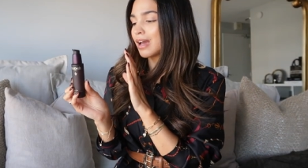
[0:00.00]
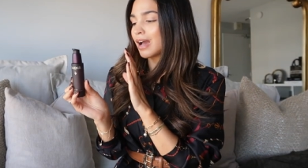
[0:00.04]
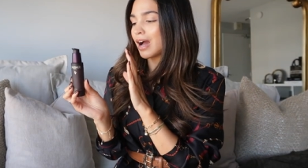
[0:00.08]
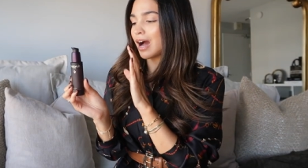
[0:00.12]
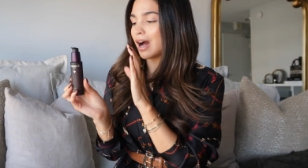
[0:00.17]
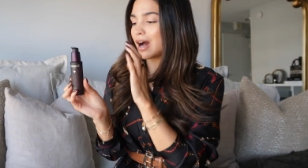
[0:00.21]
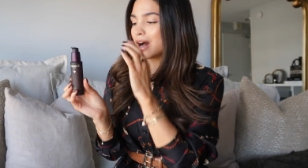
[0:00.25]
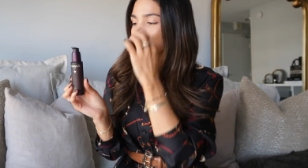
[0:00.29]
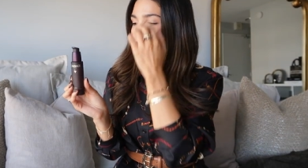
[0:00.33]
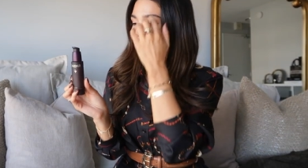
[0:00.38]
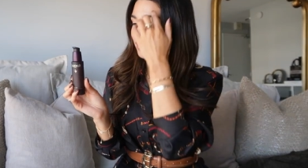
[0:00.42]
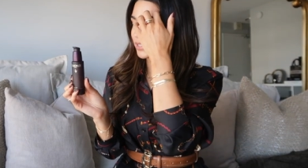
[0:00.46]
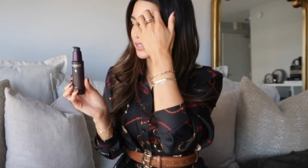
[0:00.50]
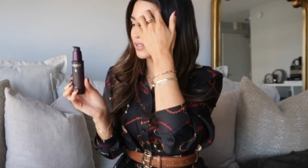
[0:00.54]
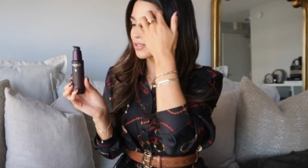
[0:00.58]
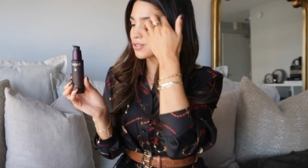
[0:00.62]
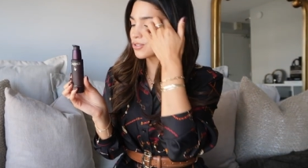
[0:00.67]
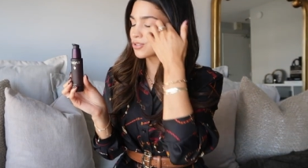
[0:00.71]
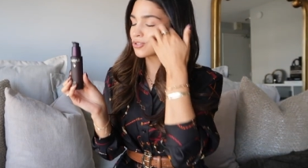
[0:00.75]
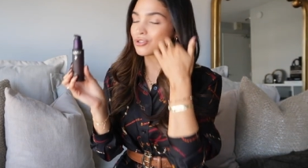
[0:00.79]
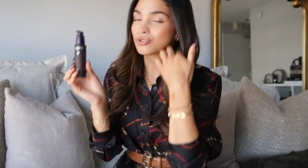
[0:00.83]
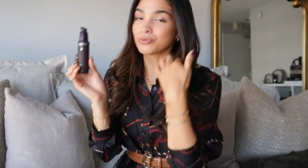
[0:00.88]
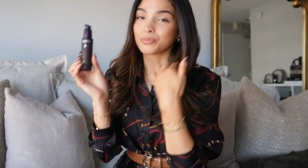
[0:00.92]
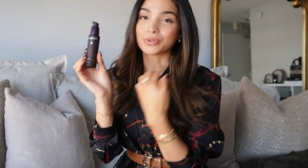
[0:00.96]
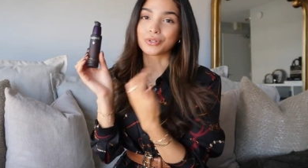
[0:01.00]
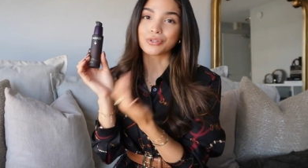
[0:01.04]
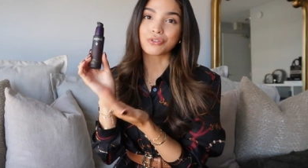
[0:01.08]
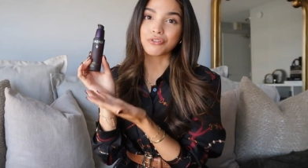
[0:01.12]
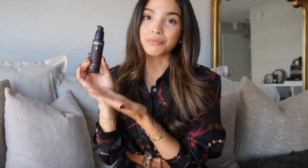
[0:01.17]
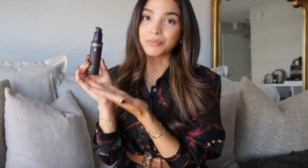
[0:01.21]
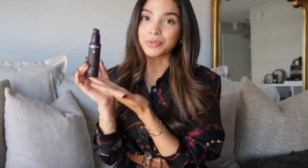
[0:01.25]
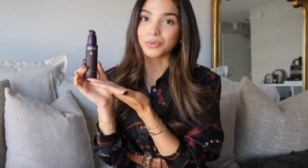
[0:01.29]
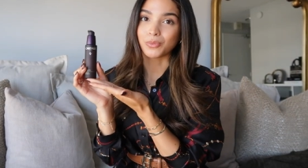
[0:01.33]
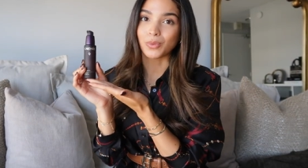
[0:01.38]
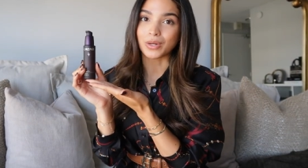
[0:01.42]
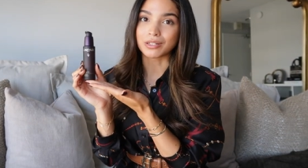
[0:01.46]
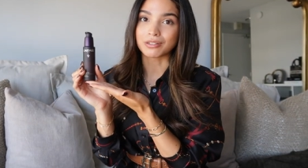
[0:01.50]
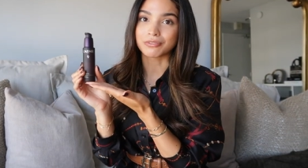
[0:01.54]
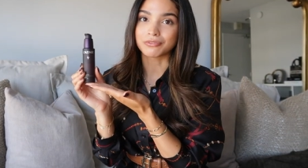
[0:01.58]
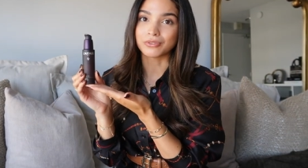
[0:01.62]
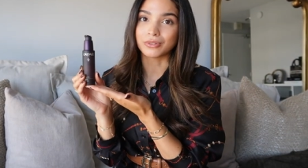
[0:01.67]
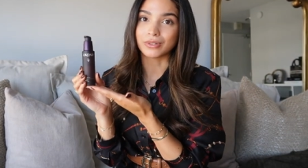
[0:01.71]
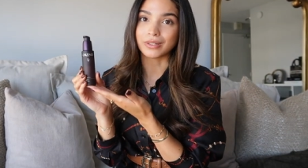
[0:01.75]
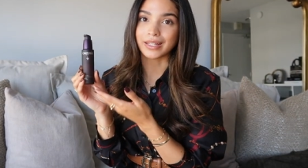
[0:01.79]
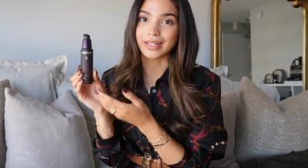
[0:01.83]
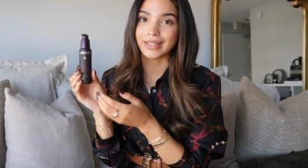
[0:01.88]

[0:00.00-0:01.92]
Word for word: Um, super, super wonderful.